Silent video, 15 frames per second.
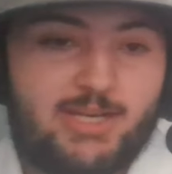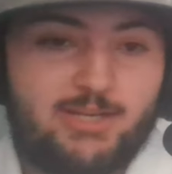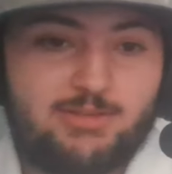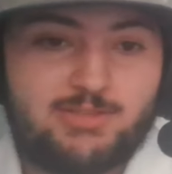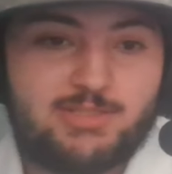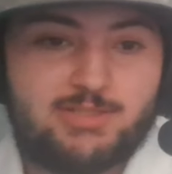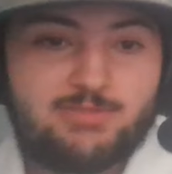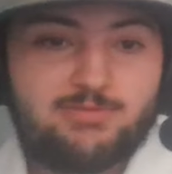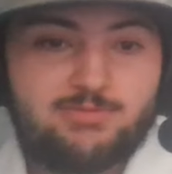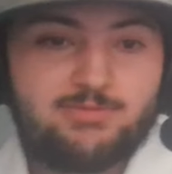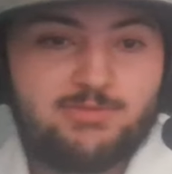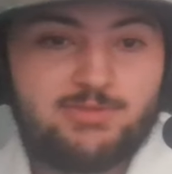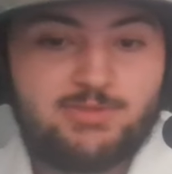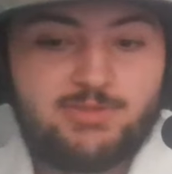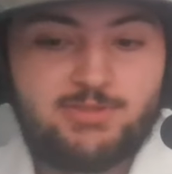Kyogre
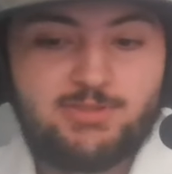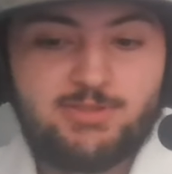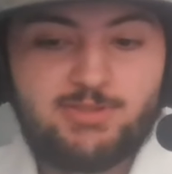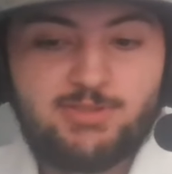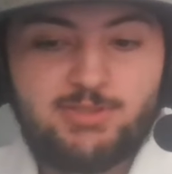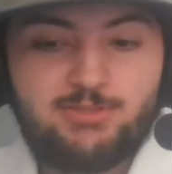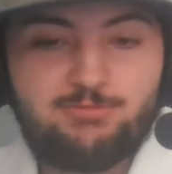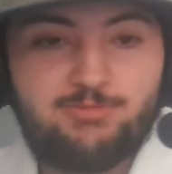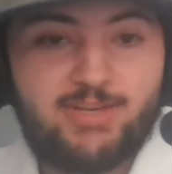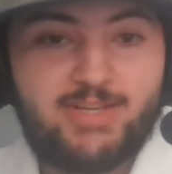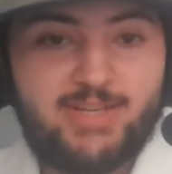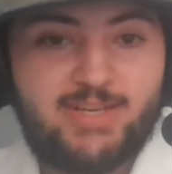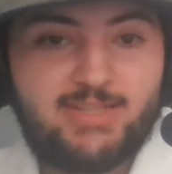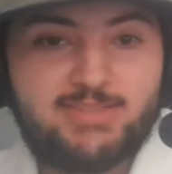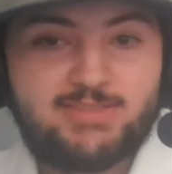
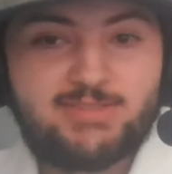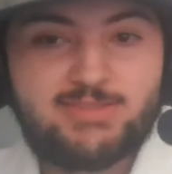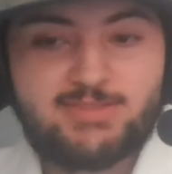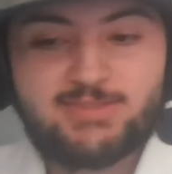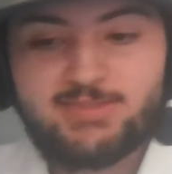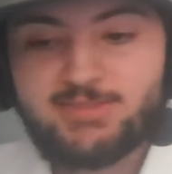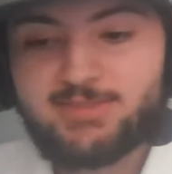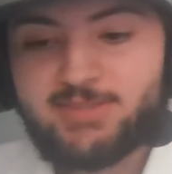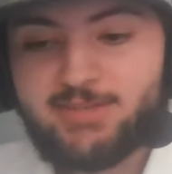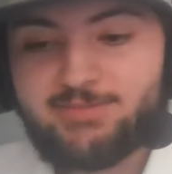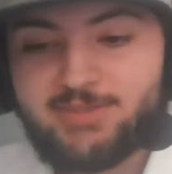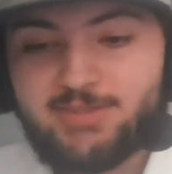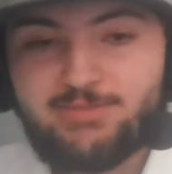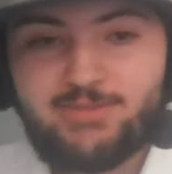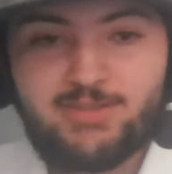raid days,
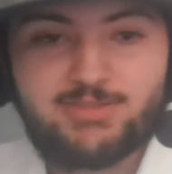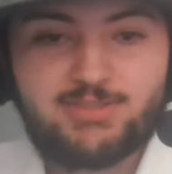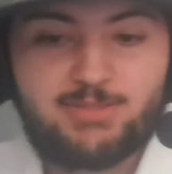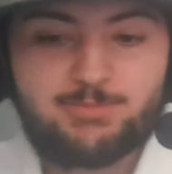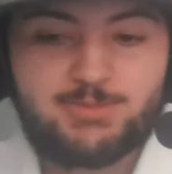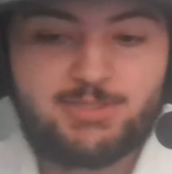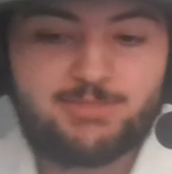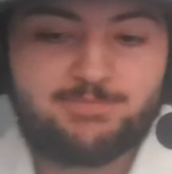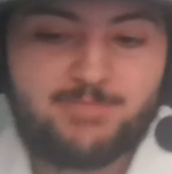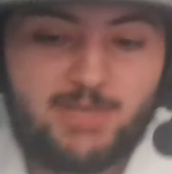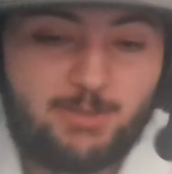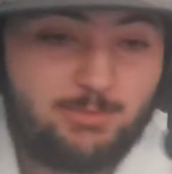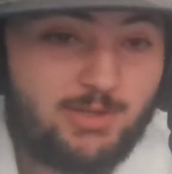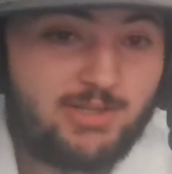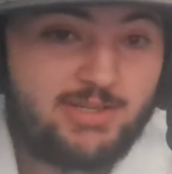definitely a fair assumption.
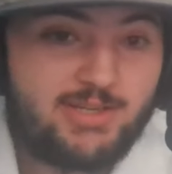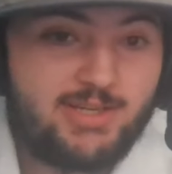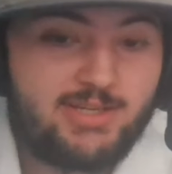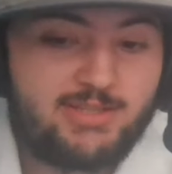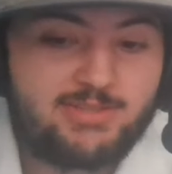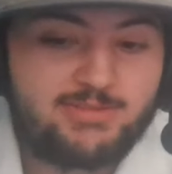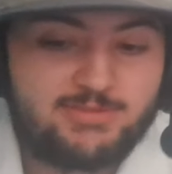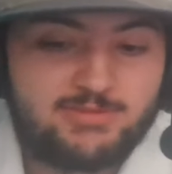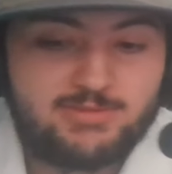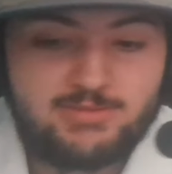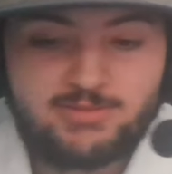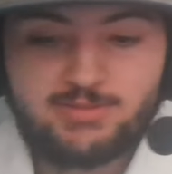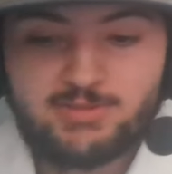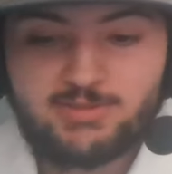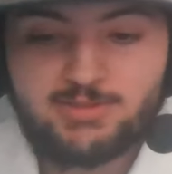And we are getting
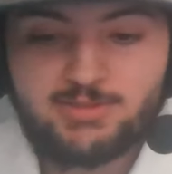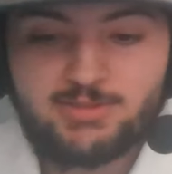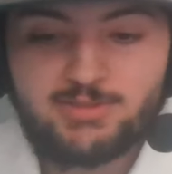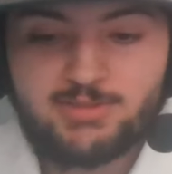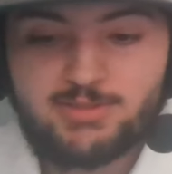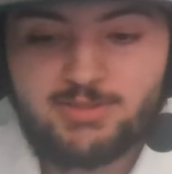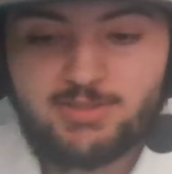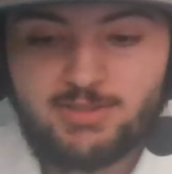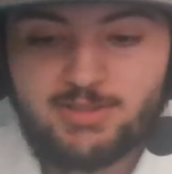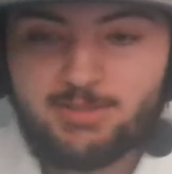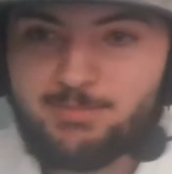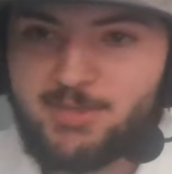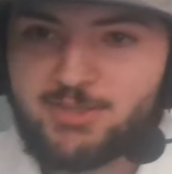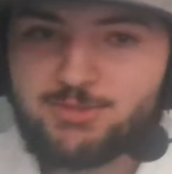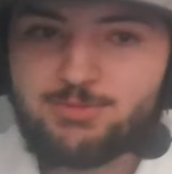
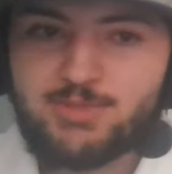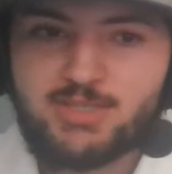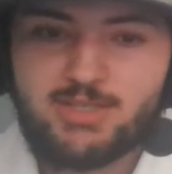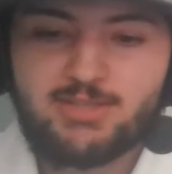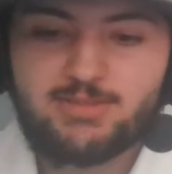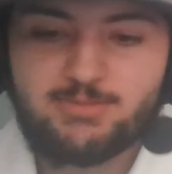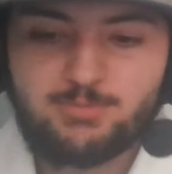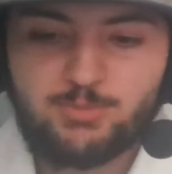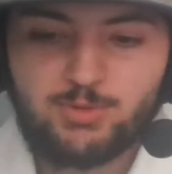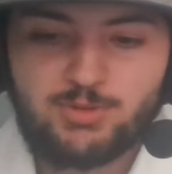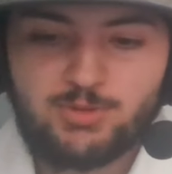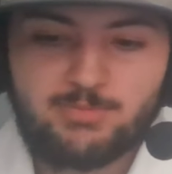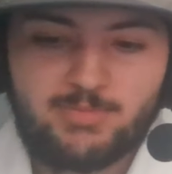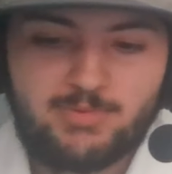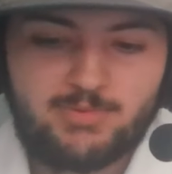the next weekend,
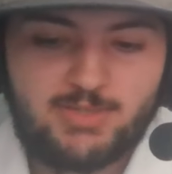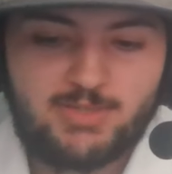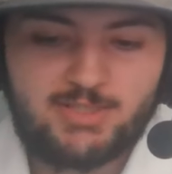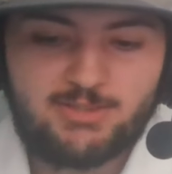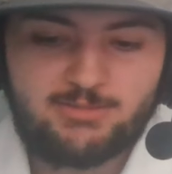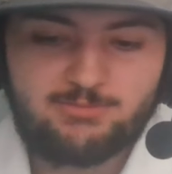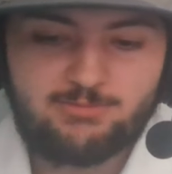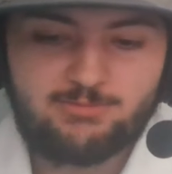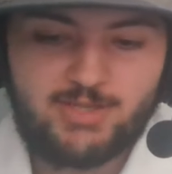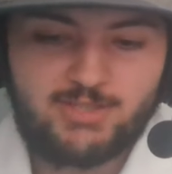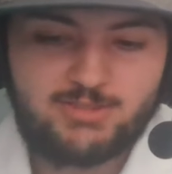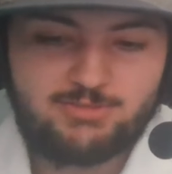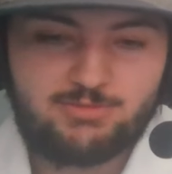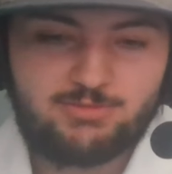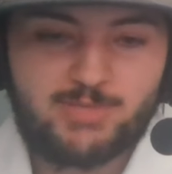more elite
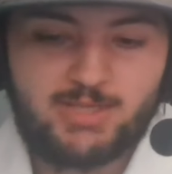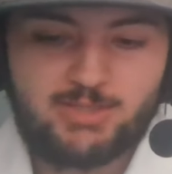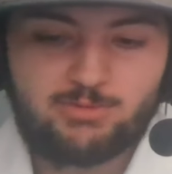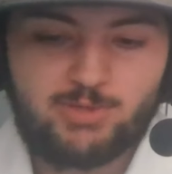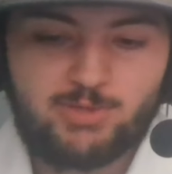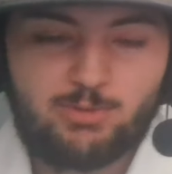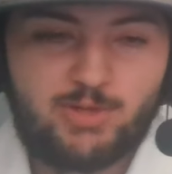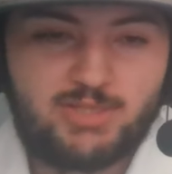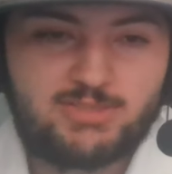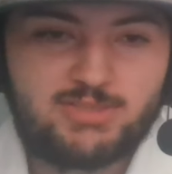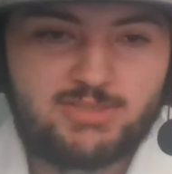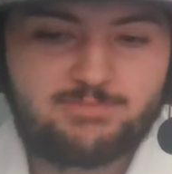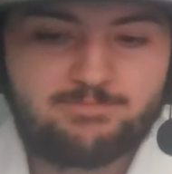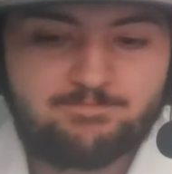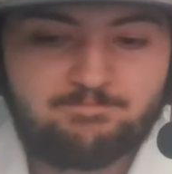raids from Mega
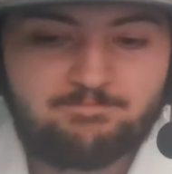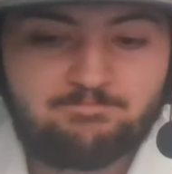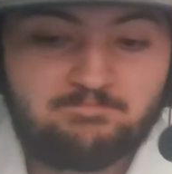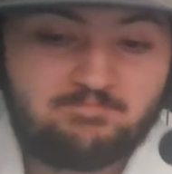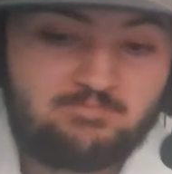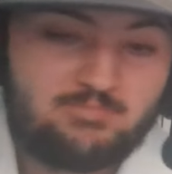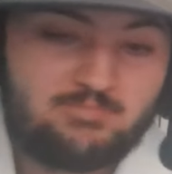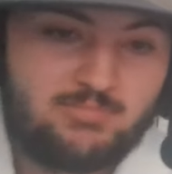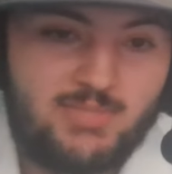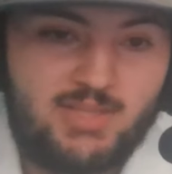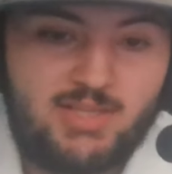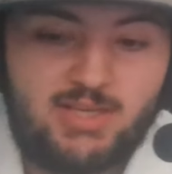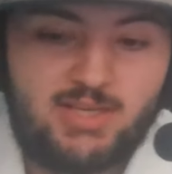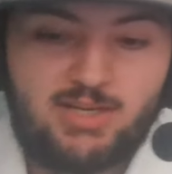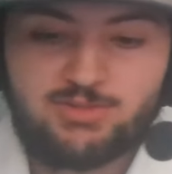Rayquaza.
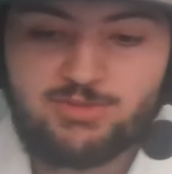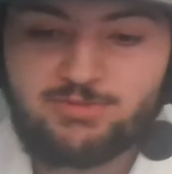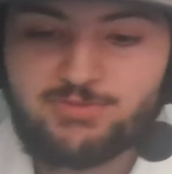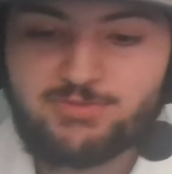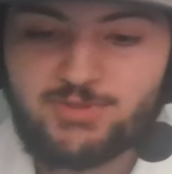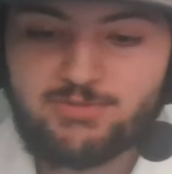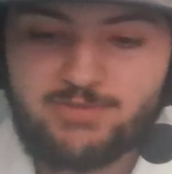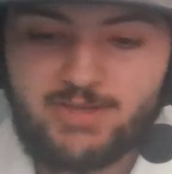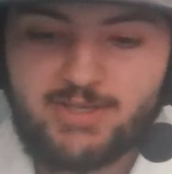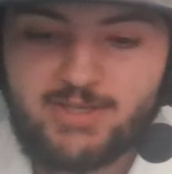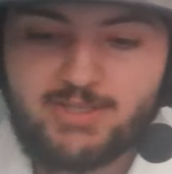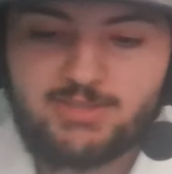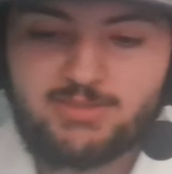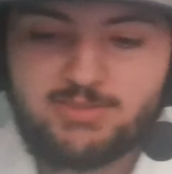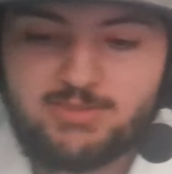I'll do a few if I
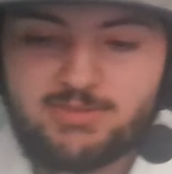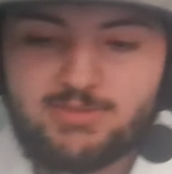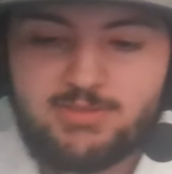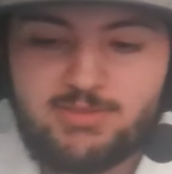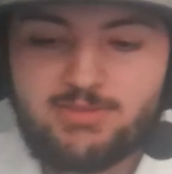can.